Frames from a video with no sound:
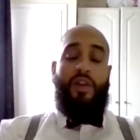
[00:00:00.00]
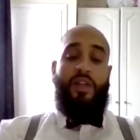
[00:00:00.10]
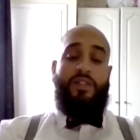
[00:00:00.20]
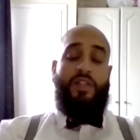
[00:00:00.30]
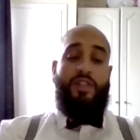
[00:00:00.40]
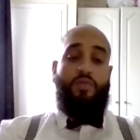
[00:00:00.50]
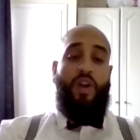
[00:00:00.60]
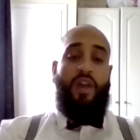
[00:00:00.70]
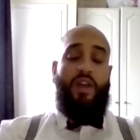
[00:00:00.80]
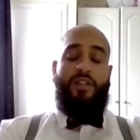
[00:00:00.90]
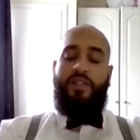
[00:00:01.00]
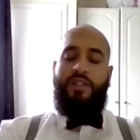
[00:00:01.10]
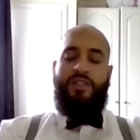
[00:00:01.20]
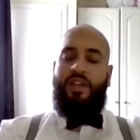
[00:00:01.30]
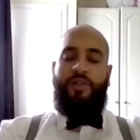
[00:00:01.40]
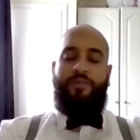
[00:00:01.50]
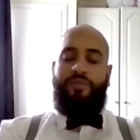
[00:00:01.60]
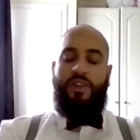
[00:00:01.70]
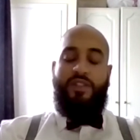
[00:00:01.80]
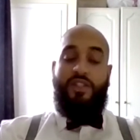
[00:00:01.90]
is his right, is his
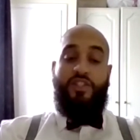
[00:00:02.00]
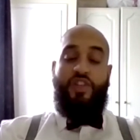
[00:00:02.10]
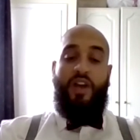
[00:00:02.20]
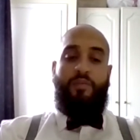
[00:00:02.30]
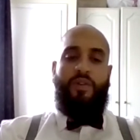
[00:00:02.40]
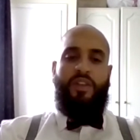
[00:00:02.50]
um, is his jab.